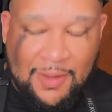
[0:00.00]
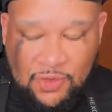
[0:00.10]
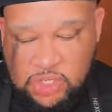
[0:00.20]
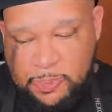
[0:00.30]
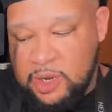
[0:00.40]

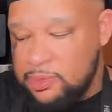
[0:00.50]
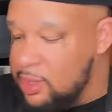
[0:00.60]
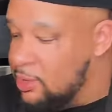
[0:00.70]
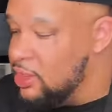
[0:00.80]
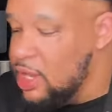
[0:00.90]
If you just put them
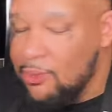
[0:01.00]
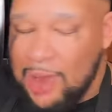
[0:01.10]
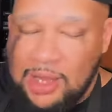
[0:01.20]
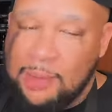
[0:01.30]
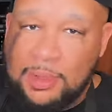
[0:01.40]
in there
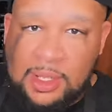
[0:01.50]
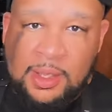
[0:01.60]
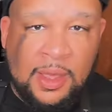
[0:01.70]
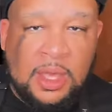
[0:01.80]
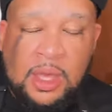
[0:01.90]

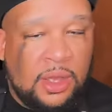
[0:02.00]
randomly,